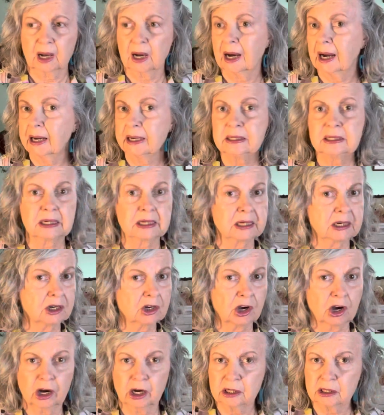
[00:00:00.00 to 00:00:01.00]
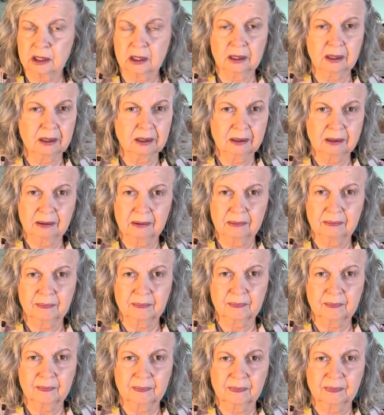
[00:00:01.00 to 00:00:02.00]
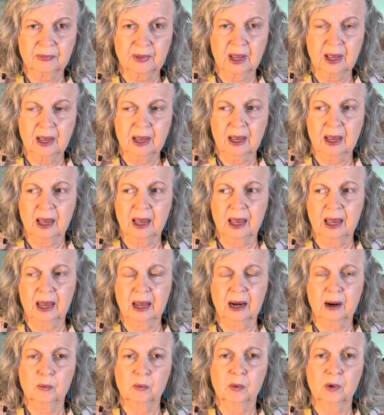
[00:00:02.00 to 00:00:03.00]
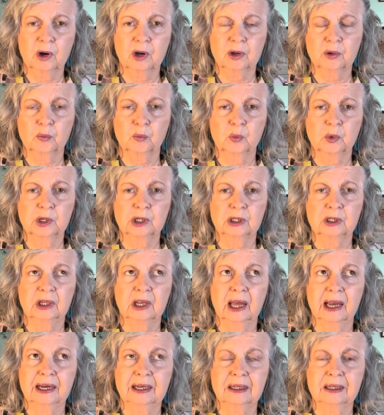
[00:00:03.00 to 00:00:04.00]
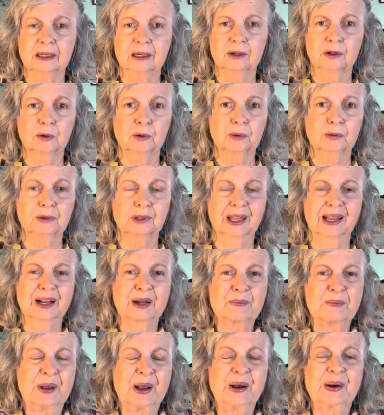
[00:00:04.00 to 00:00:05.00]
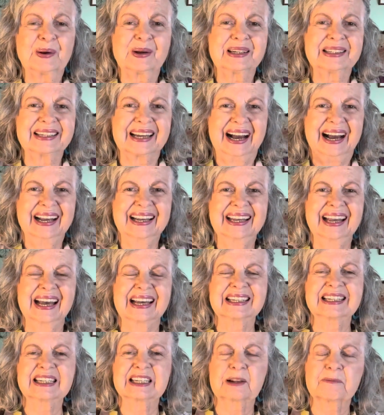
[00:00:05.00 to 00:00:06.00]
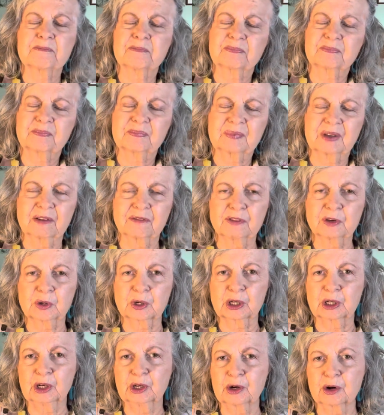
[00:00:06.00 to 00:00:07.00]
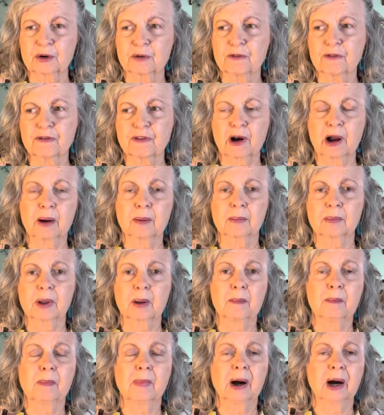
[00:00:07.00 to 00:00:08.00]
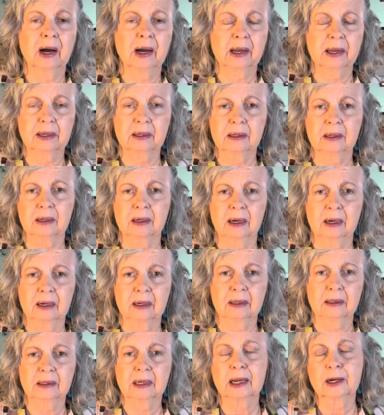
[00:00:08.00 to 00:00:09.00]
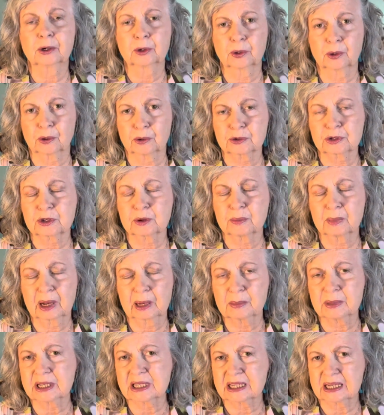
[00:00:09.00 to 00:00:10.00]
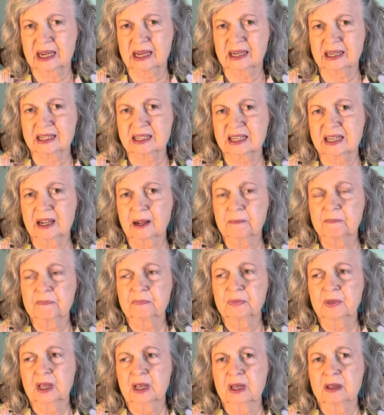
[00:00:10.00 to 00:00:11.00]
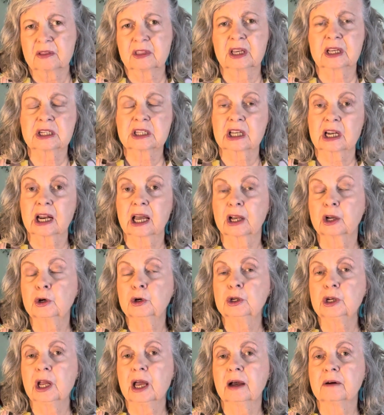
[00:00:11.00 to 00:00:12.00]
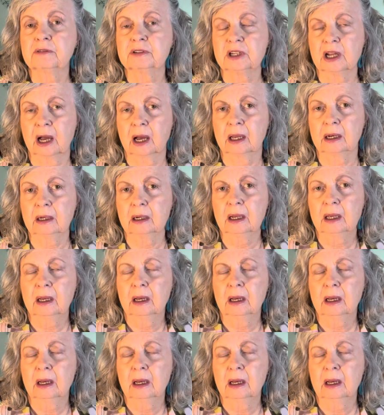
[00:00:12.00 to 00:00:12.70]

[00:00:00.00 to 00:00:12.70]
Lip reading: I did not, and I would like, like a parent, I guess, if you can learn from my errors and my mistakes, things that I could have done